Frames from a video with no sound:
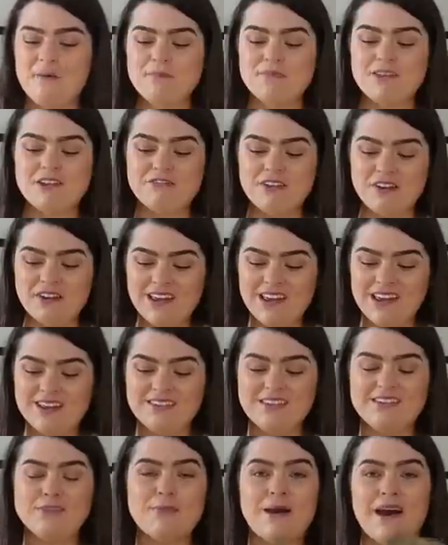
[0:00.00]
they're very
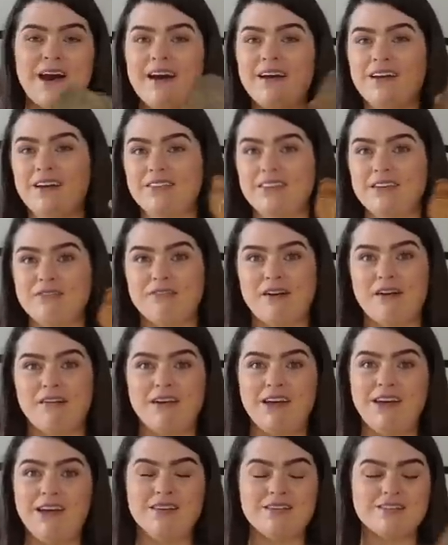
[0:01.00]
easy to pack, they're
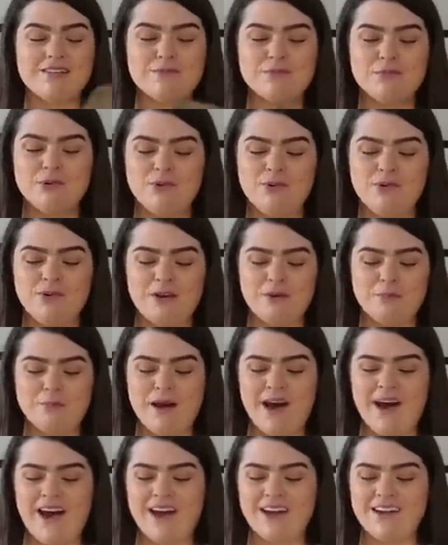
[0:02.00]
very small and
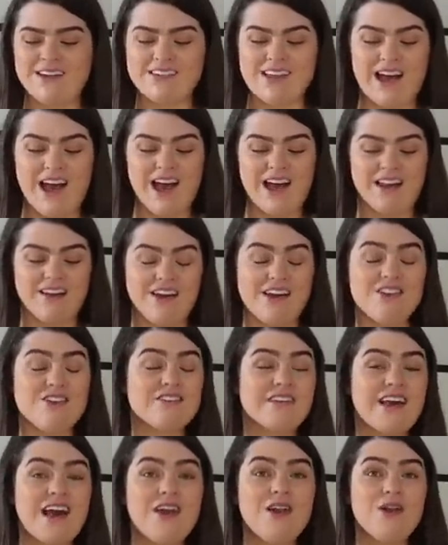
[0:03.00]
compact, and I
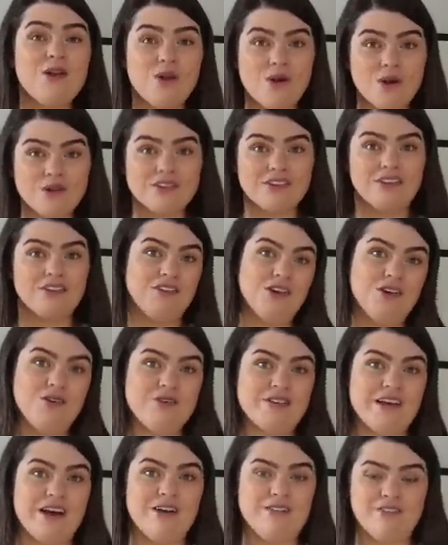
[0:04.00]
just get a lot of
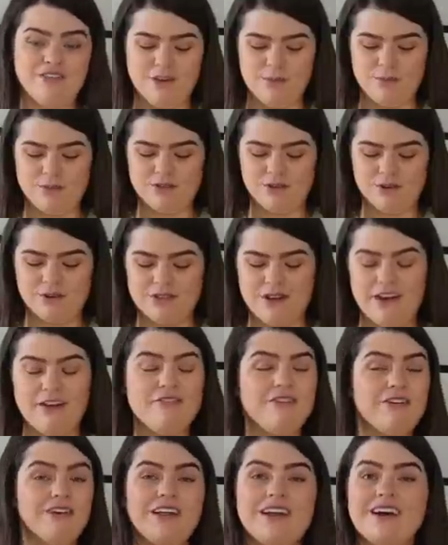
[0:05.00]
use out of them. So I was like,
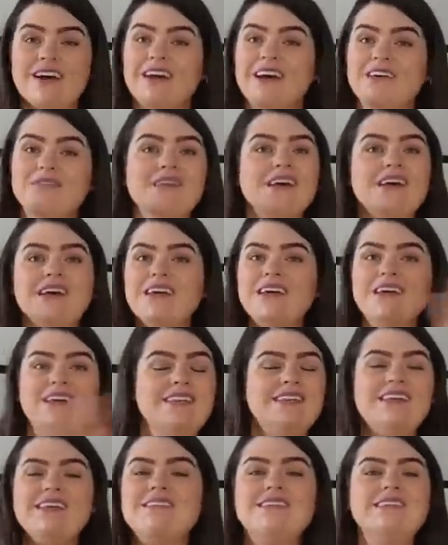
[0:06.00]
I feel like I
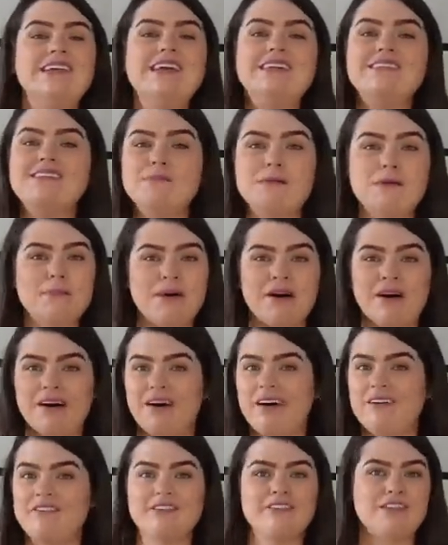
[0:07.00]
These need to be
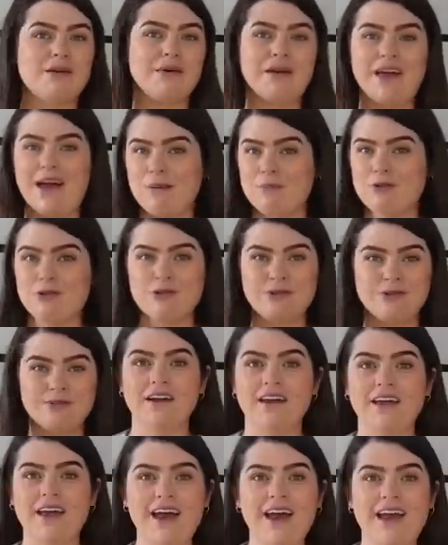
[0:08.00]
part of a summer capsule.
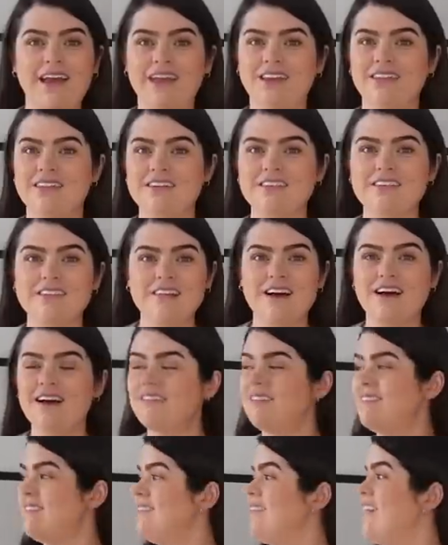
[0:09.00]
Okay, the
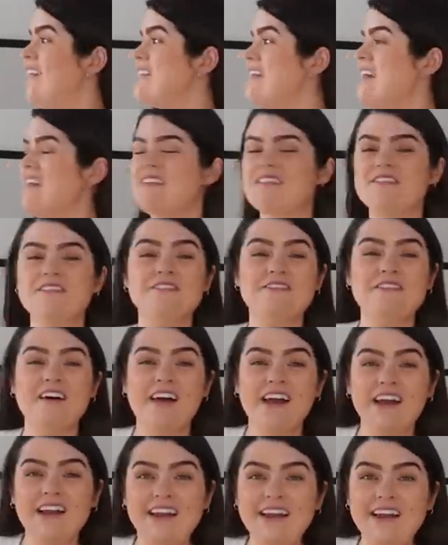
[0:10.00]
sun, it's
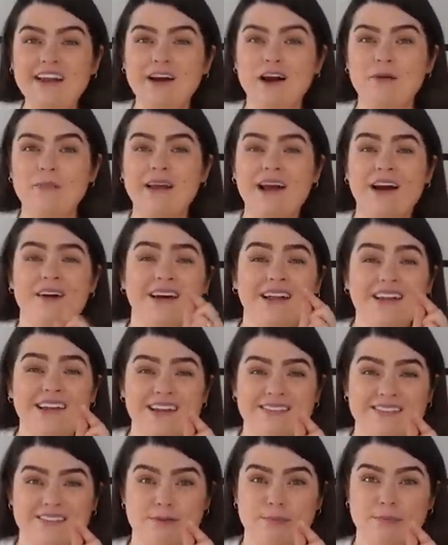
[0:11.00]
finally coming out a
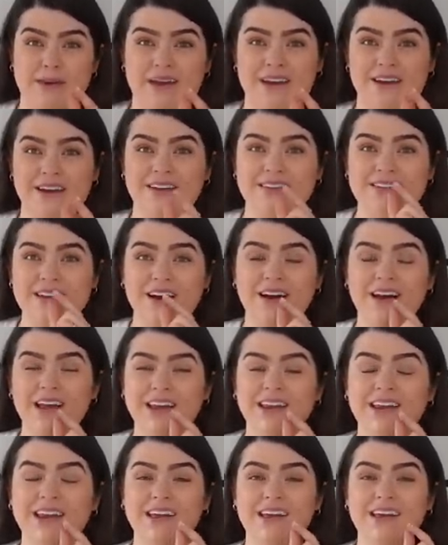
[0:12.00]
little bit, a
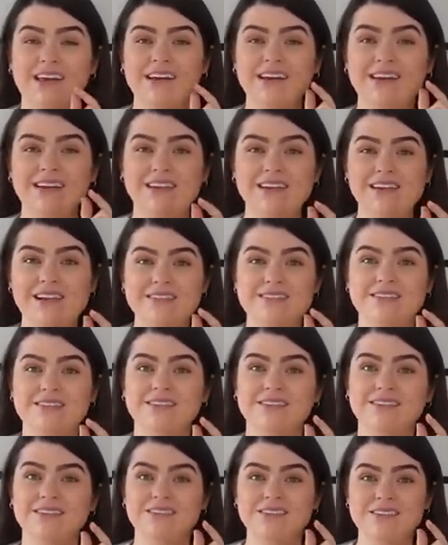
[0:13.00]
tiny
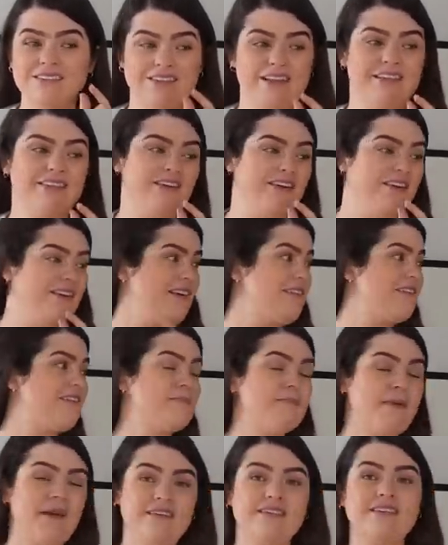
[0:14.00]
little slither. This
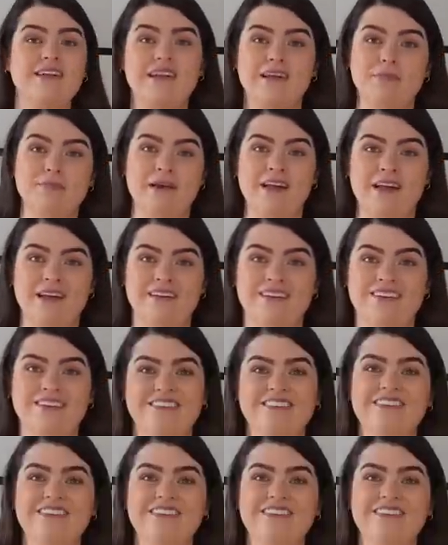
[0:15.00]
has basically been